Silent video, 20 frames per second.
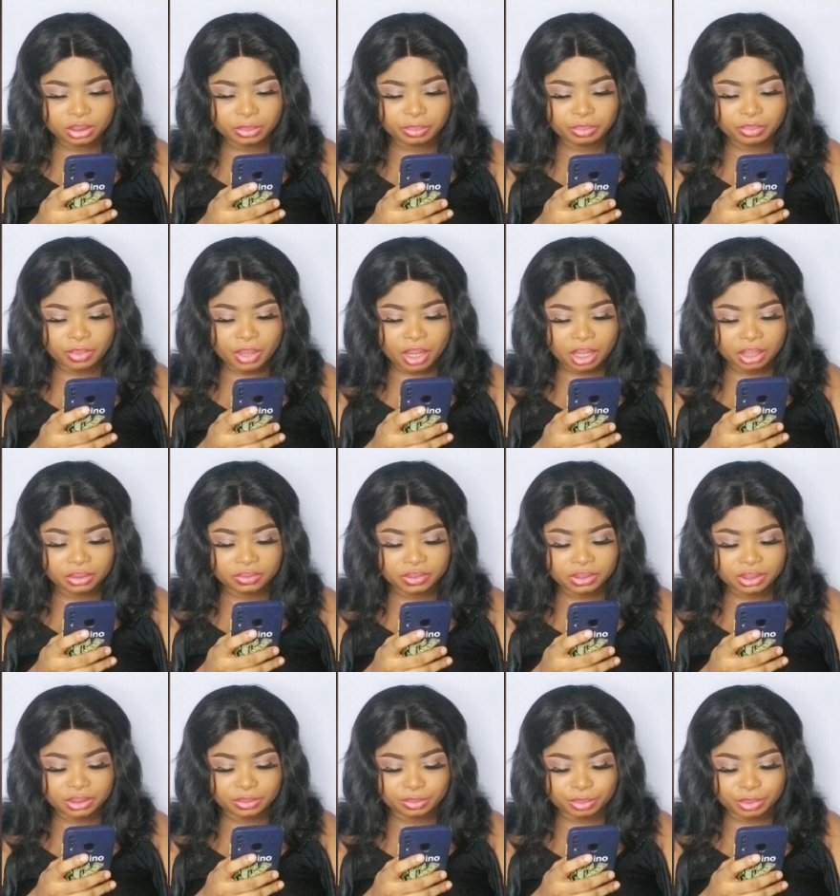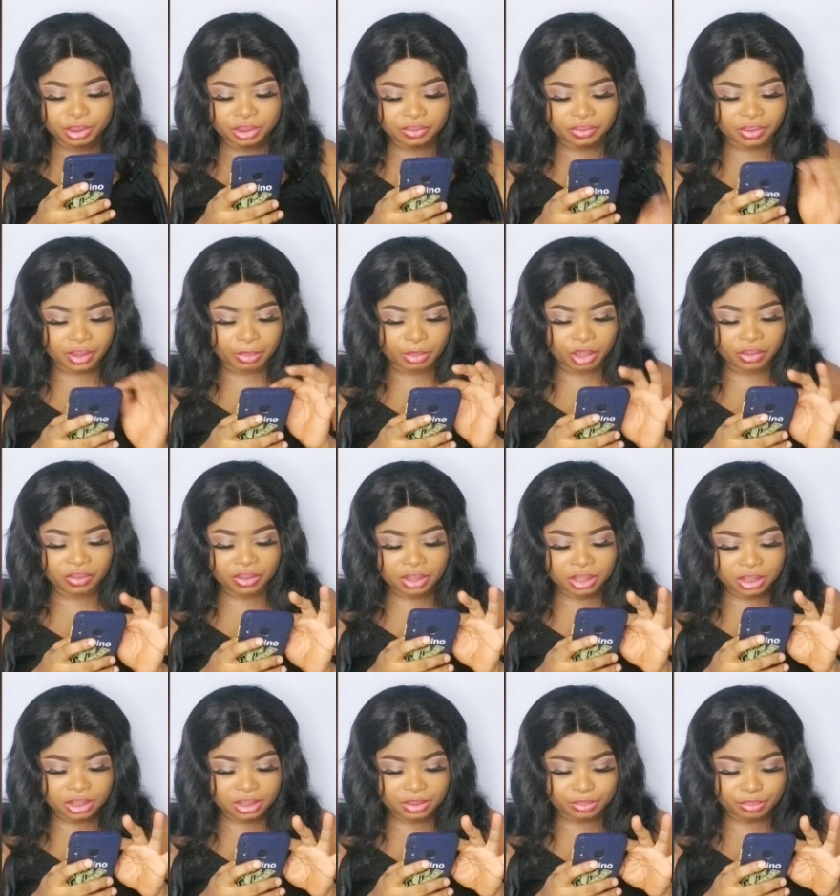The outfit is beautiful. I'm loving
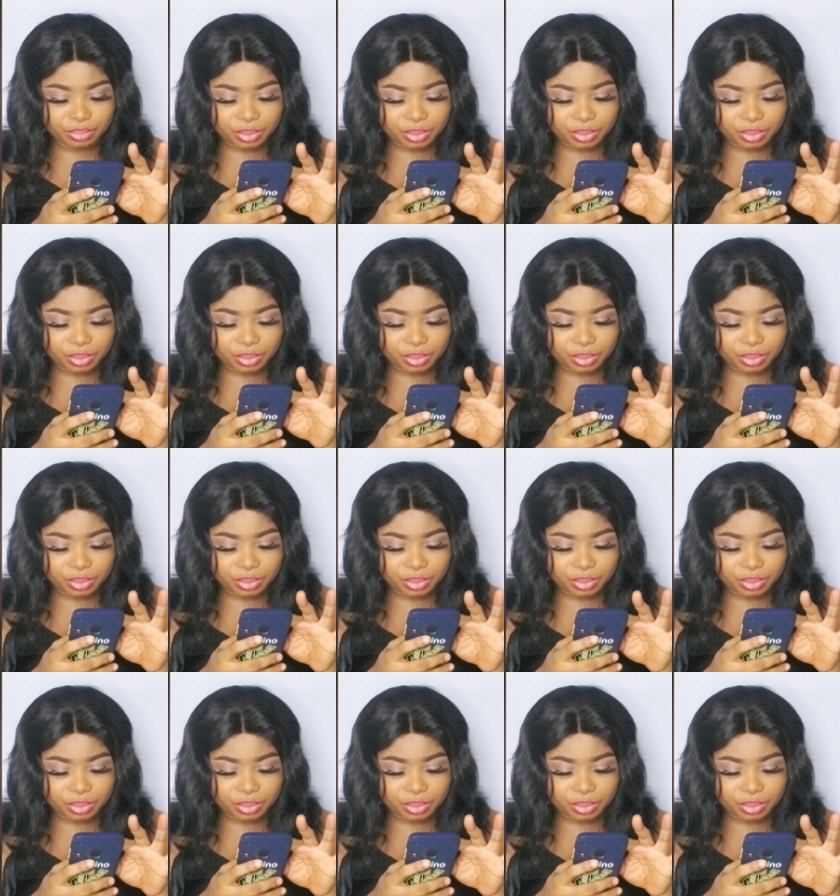this